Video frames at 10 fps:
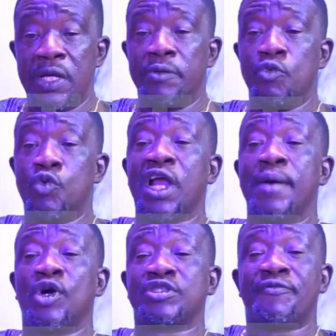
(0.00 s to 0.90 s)
Wike
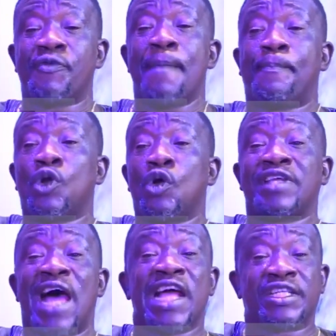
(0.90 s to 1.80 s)
must have
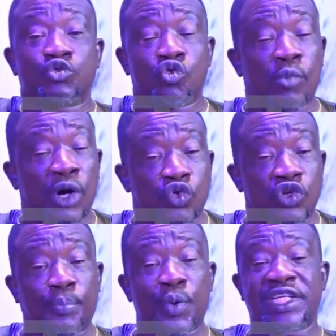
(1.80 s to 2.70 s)
apologized too much to the
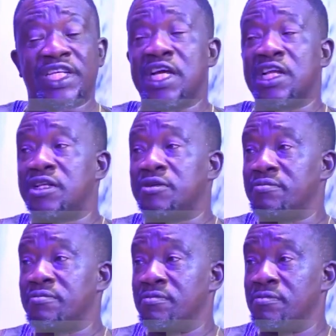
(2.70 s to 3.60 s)
president
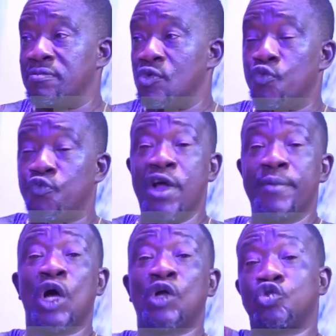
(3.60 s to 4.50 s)
for him
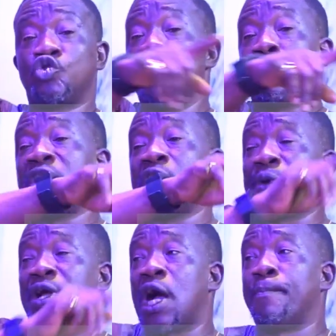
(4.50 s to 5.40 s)
not to join
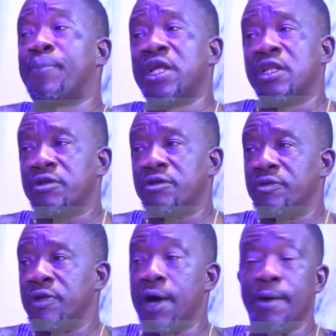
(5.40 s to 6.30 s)
PDP campaign,
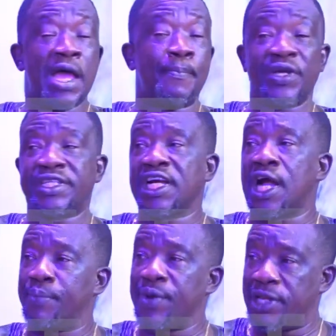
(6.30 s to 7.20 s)
APC
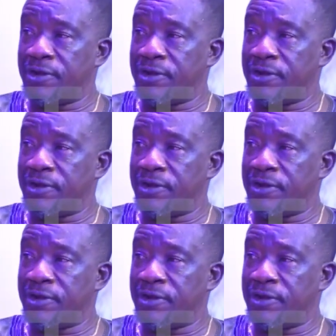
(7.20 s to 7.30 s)
campaign.